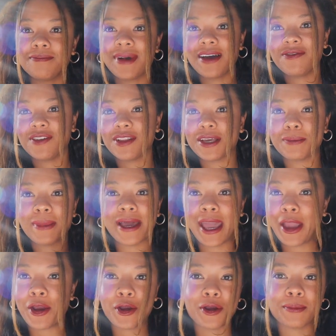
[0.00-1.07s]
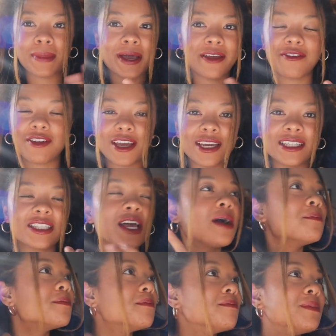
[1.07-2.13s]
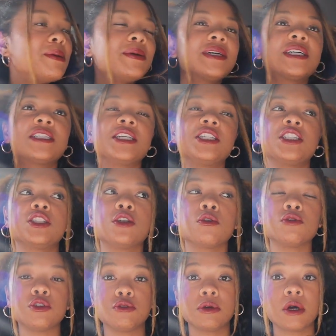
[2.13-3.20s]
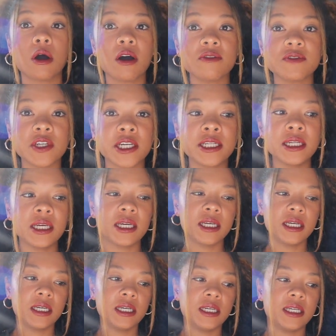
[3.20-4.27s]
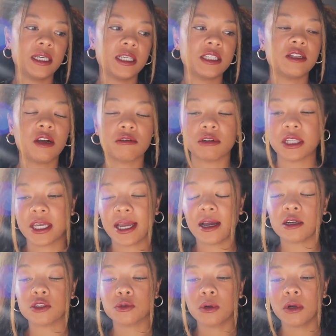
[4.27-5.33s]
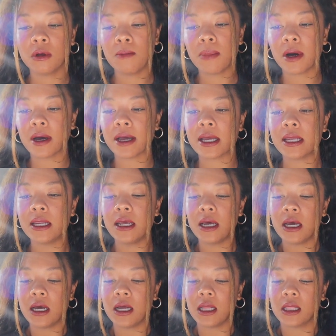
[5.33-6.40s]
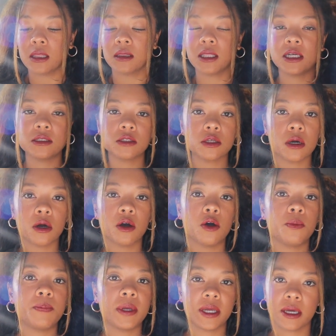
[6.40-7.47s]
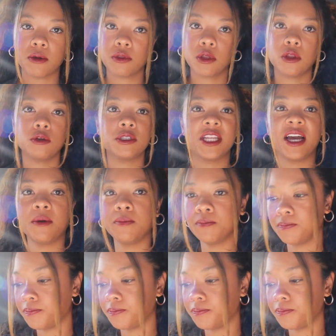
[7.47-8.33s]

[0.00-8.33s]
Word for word: I feel like my hair and my face, maybe because I just don't do it often, is not really casual, but let's go pick out the clothes now.